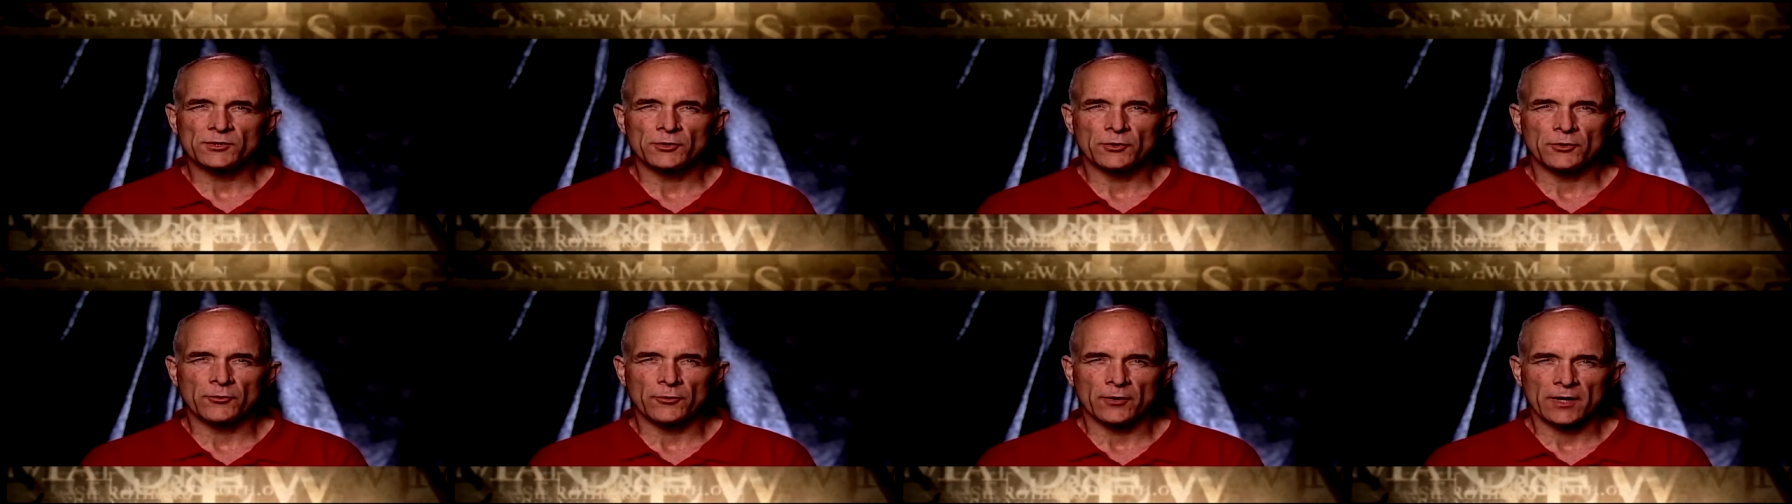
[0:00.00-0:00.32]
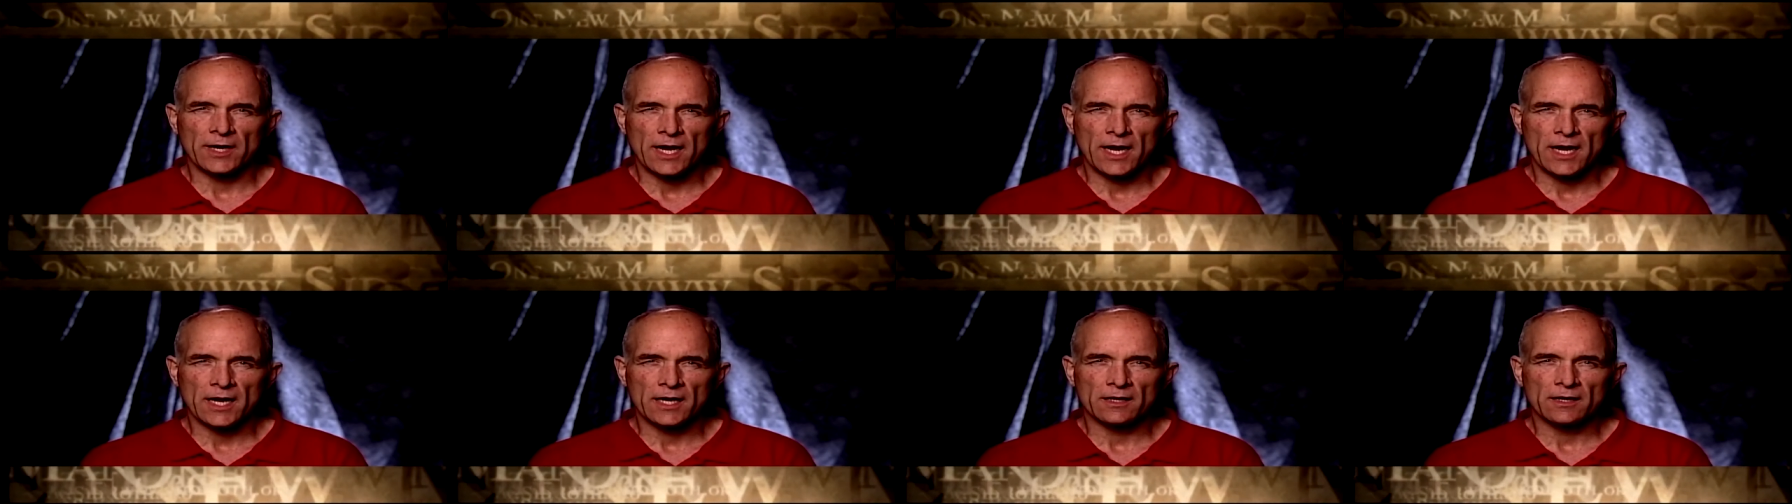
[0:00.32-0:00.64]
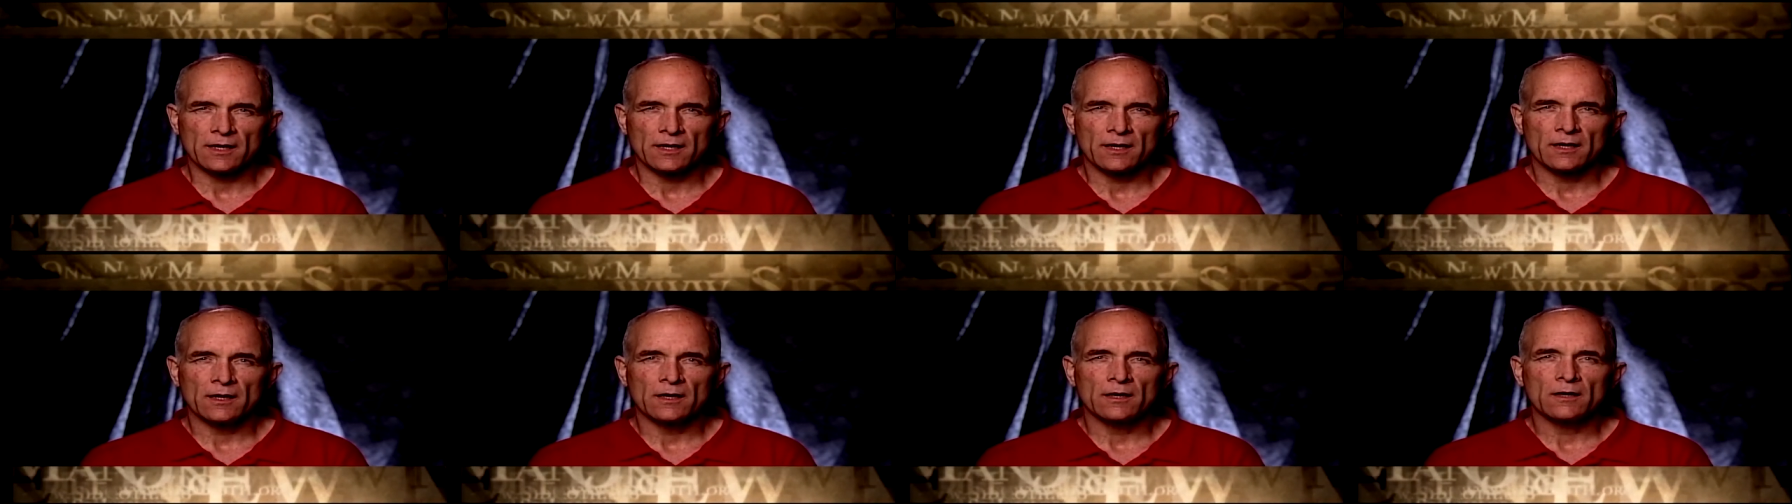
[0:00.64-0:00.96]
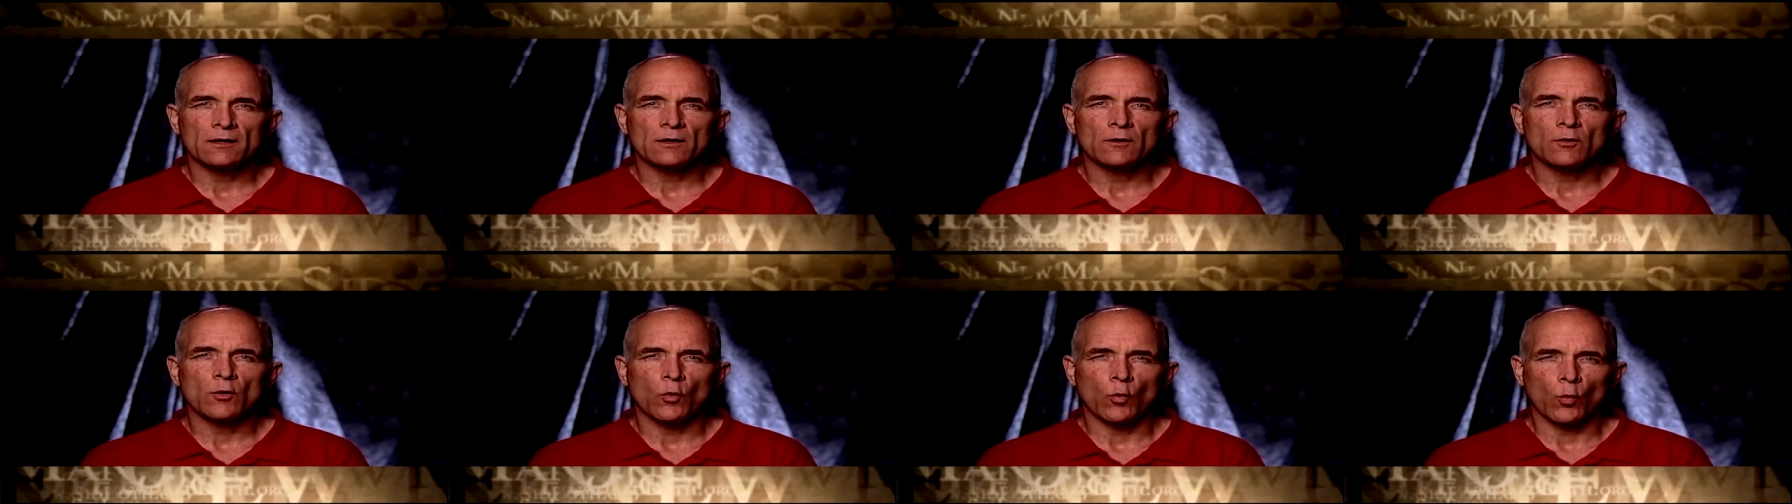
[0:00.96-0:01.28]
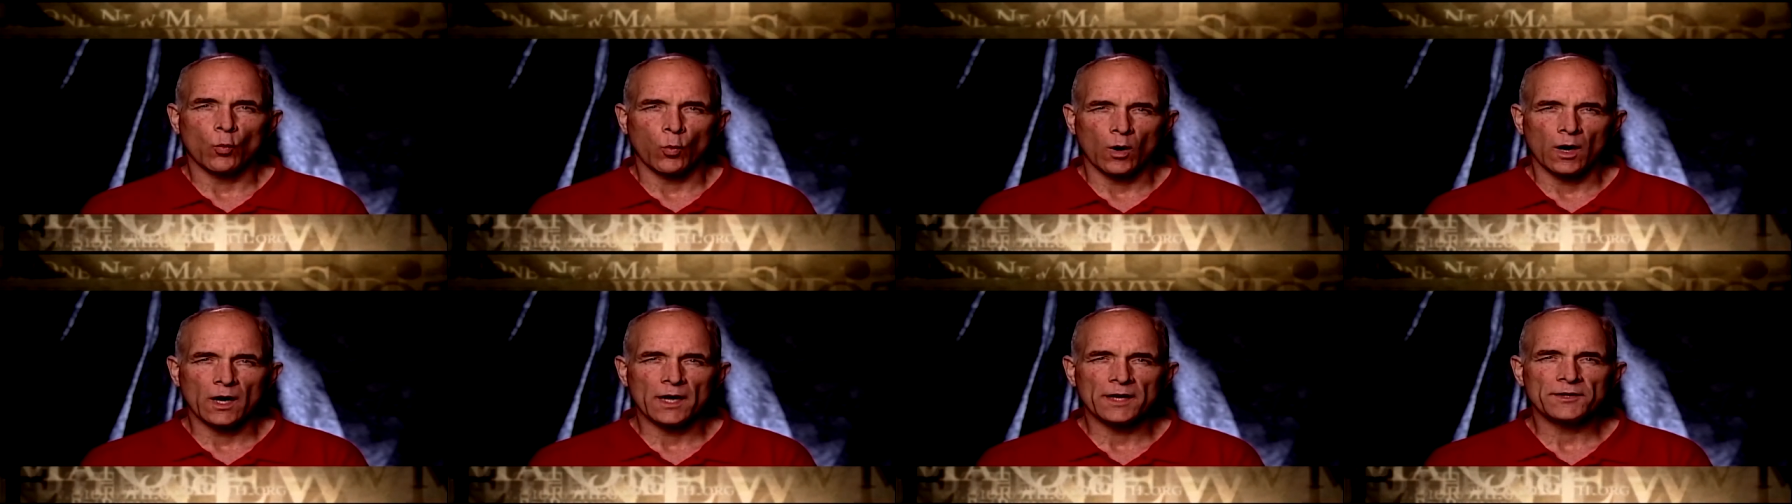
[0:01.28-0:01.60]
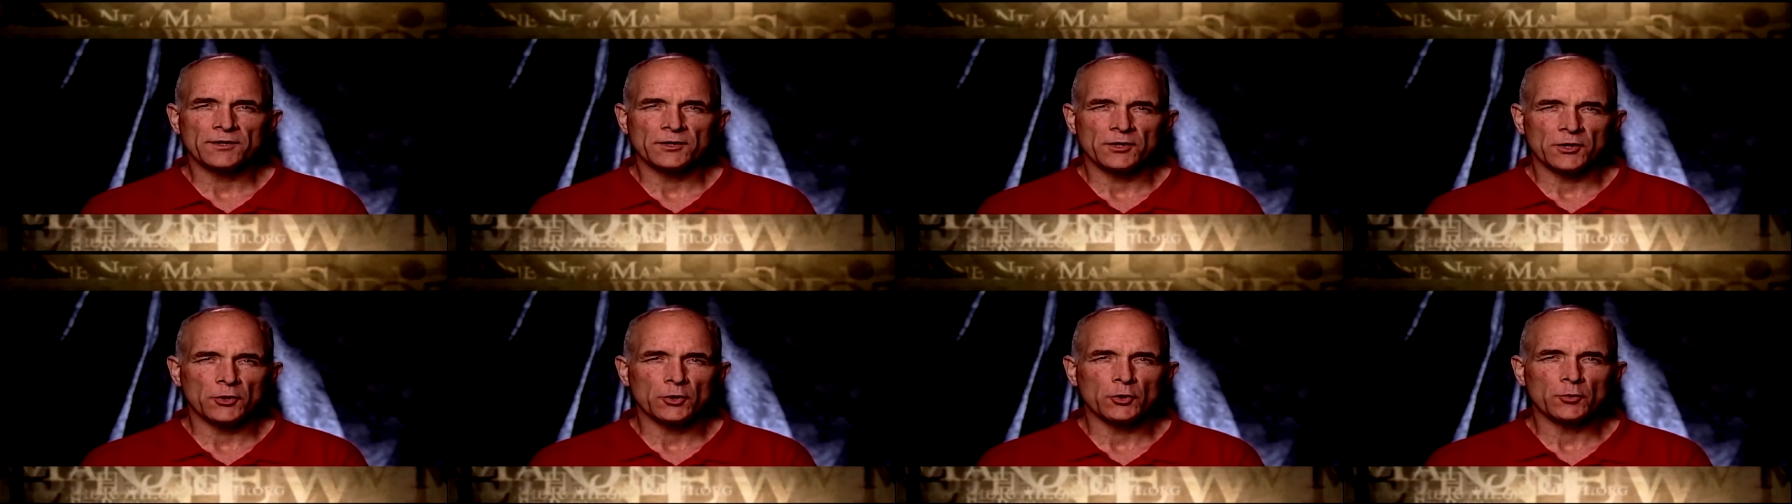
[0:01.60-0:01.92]
to create
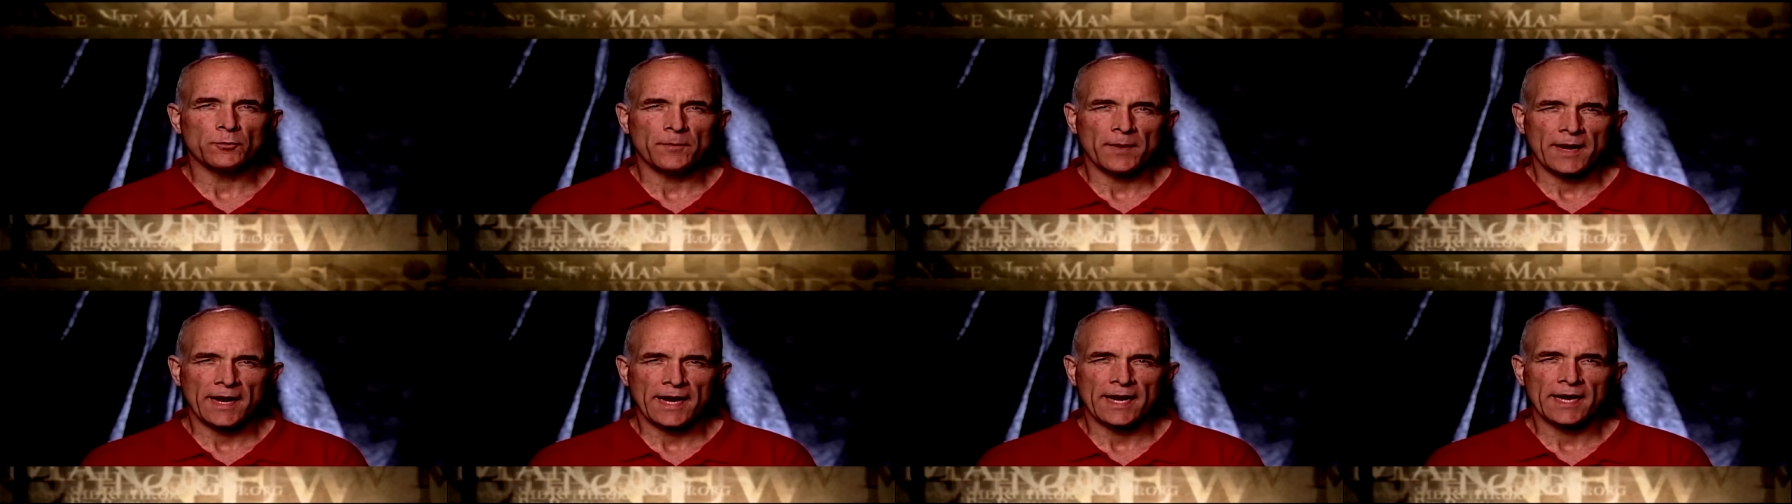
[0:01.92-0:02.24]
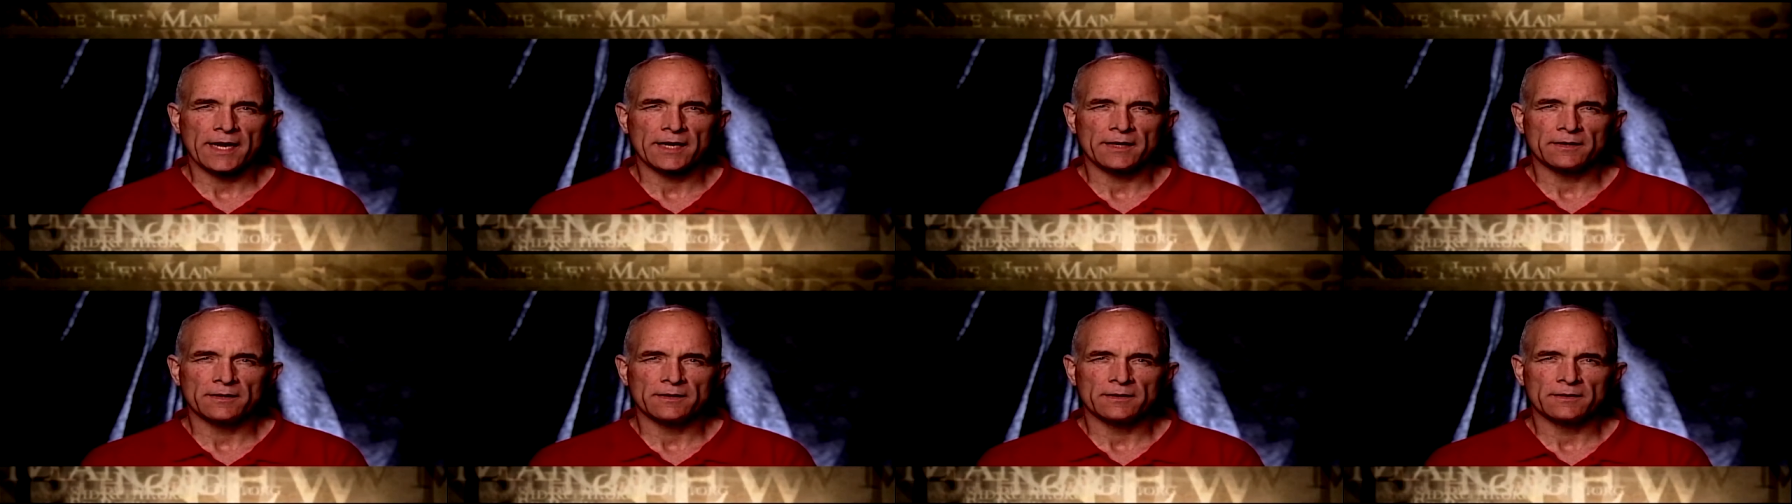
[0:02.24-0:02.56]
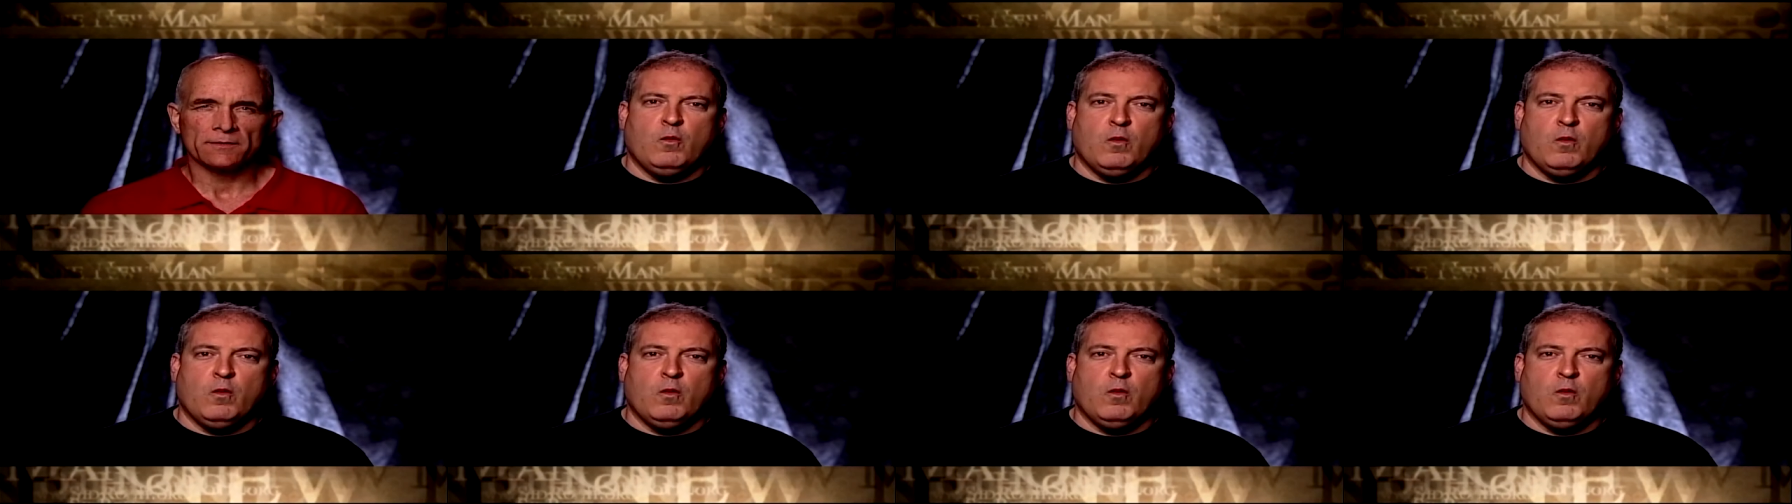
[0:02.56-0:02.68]
one new man.